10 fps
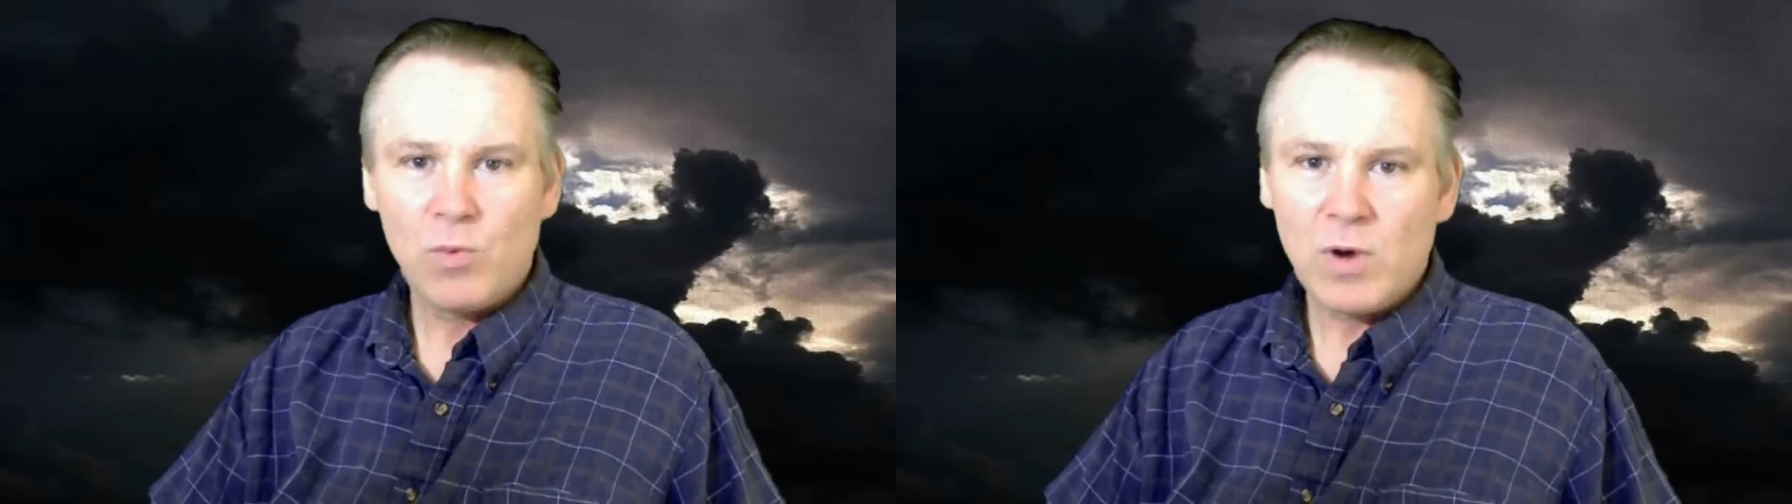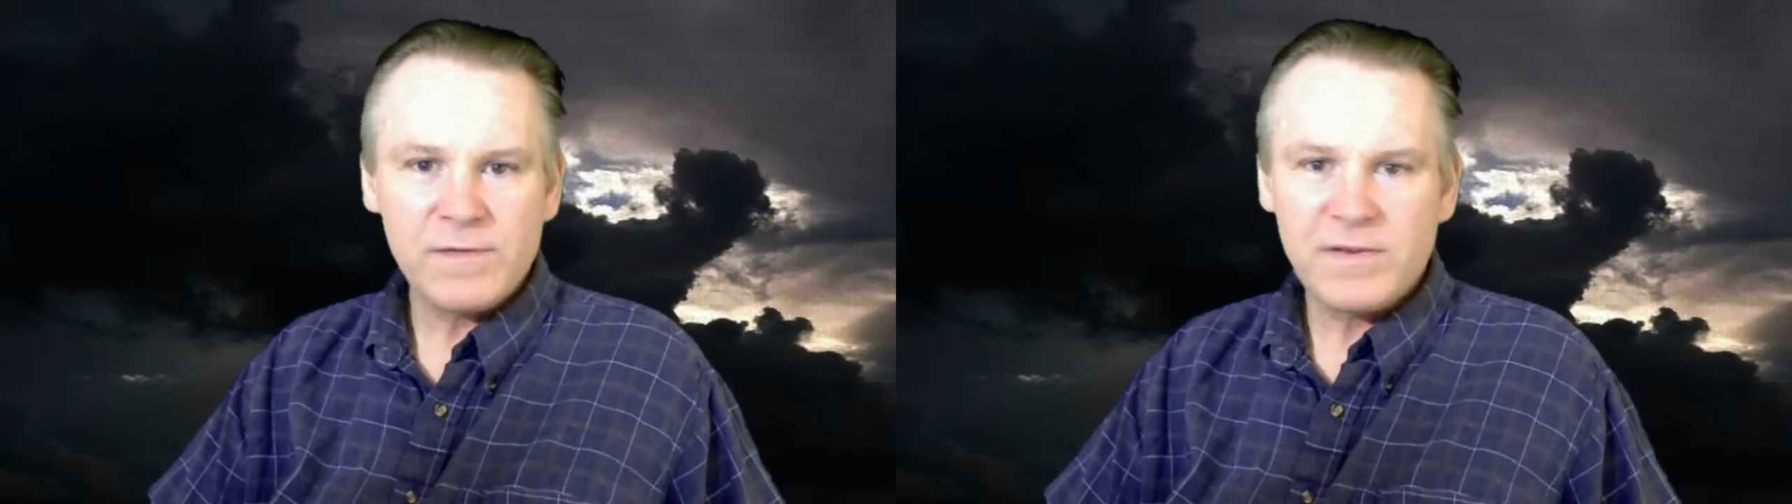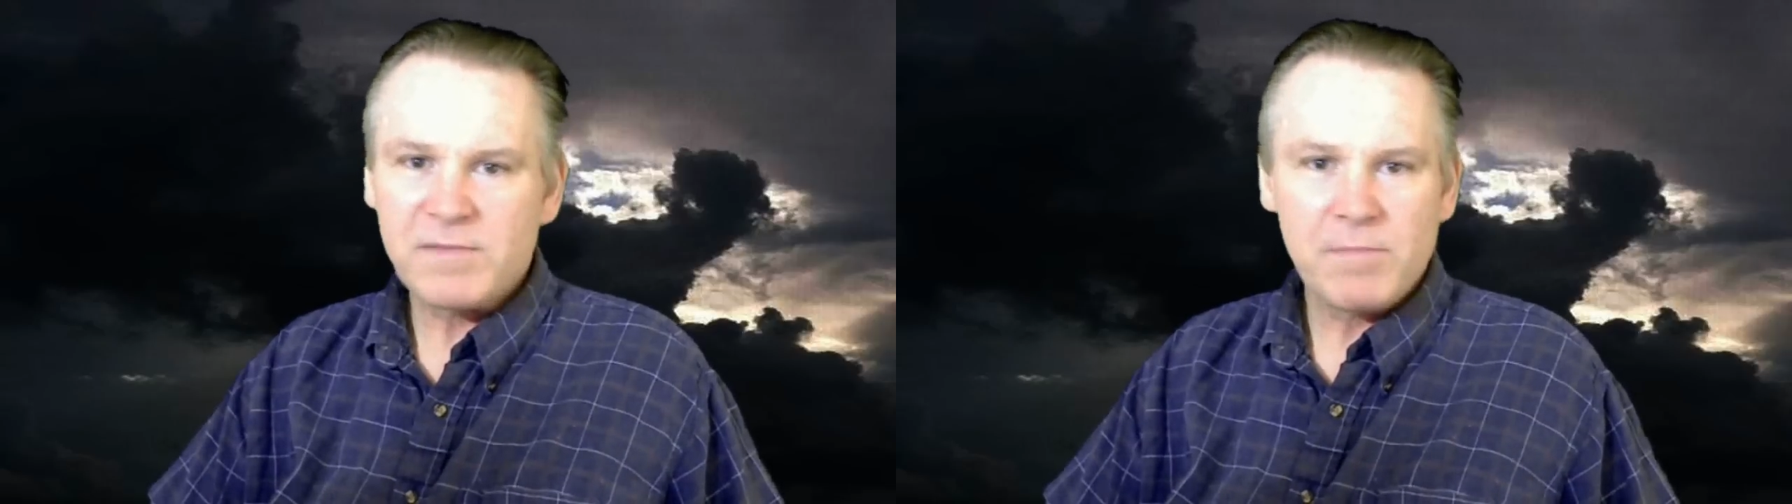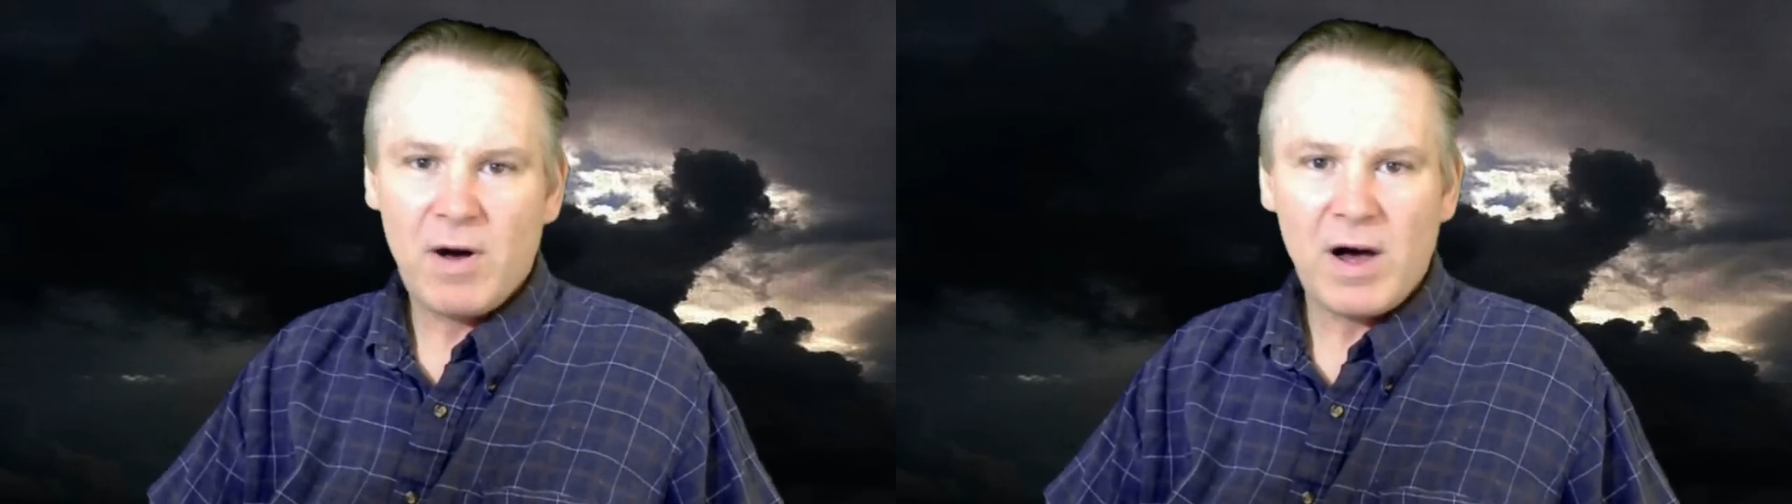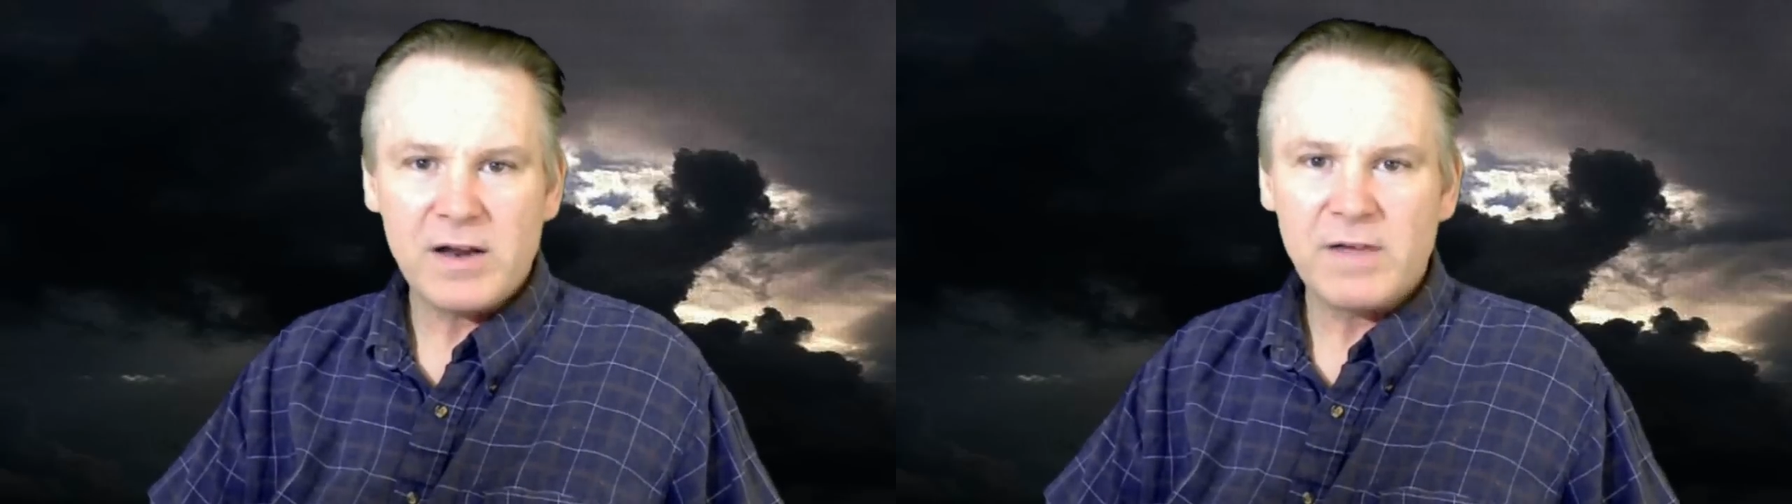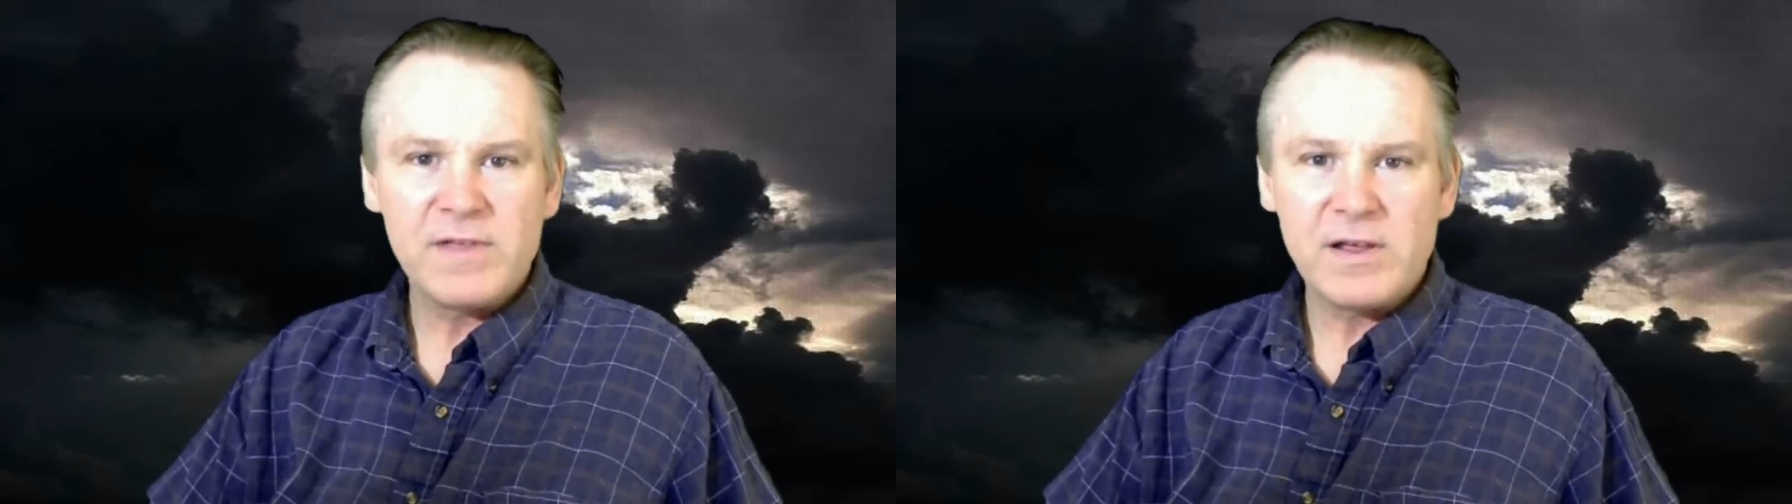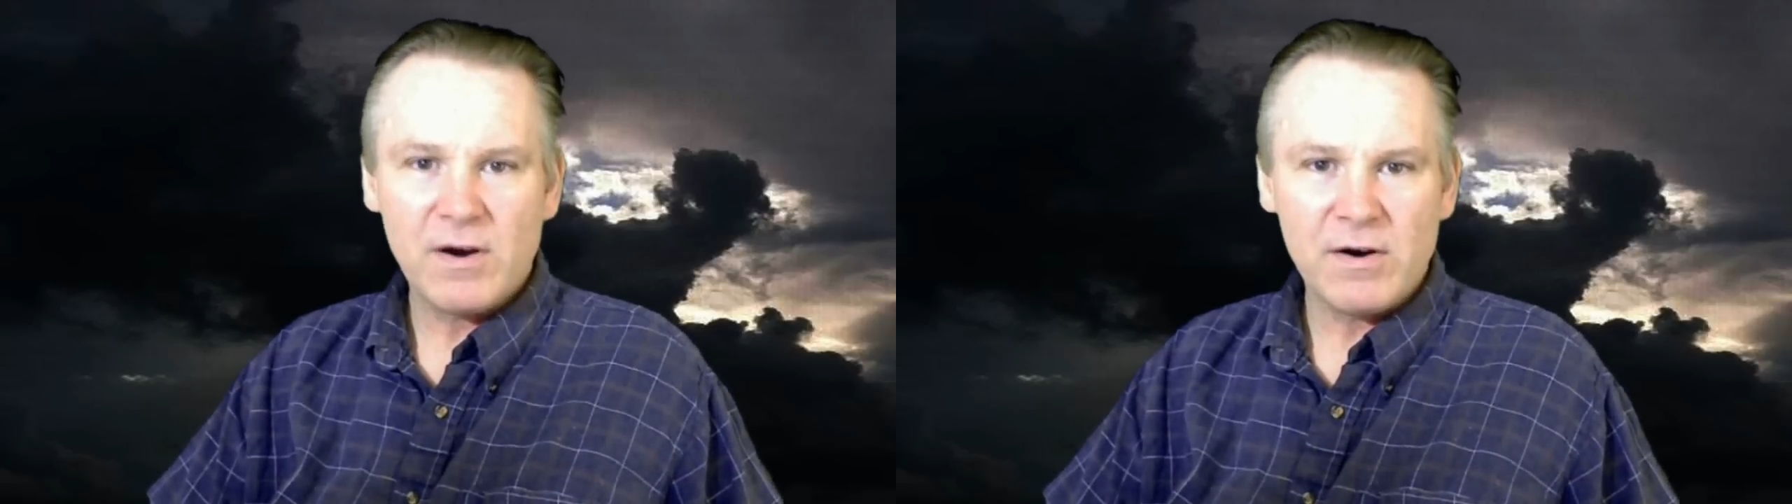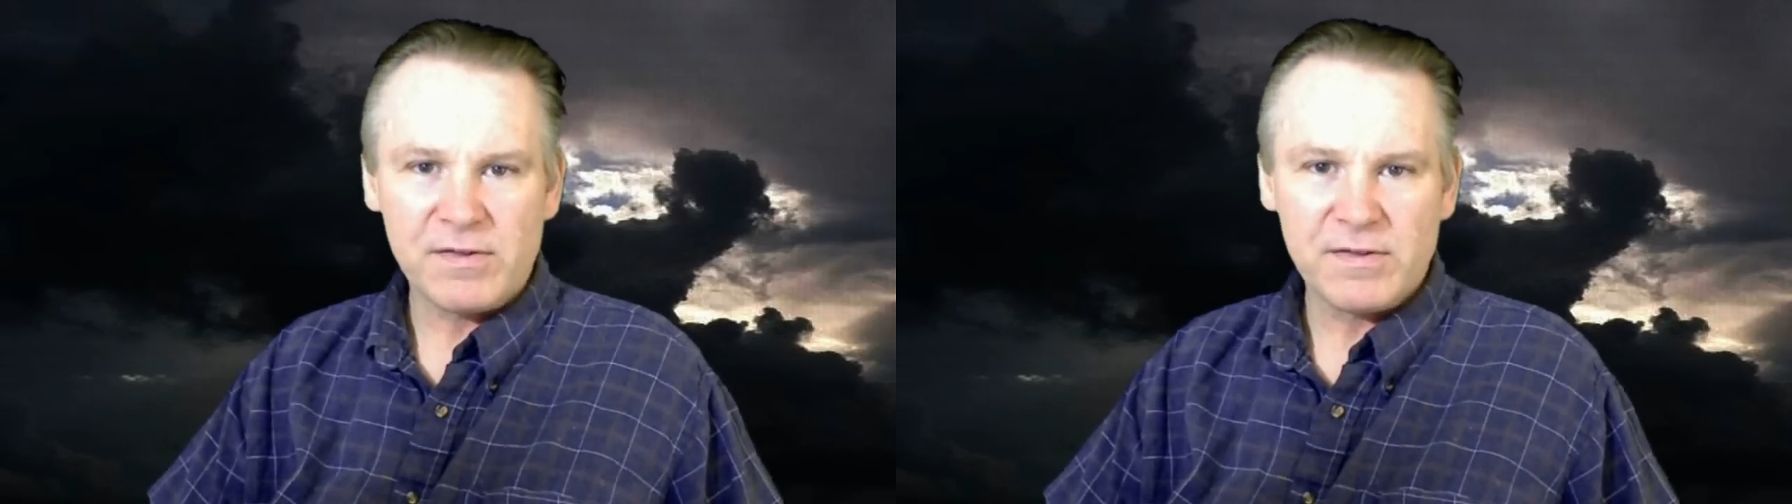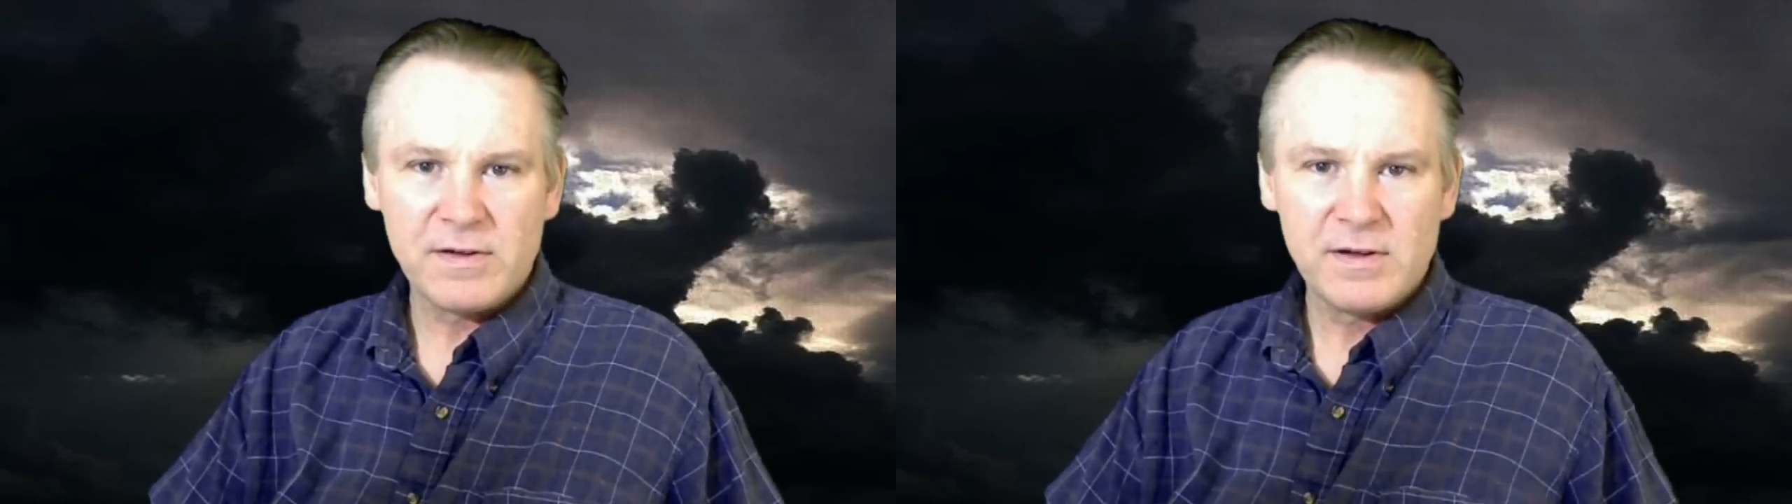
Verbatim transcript: What if it's part of the earth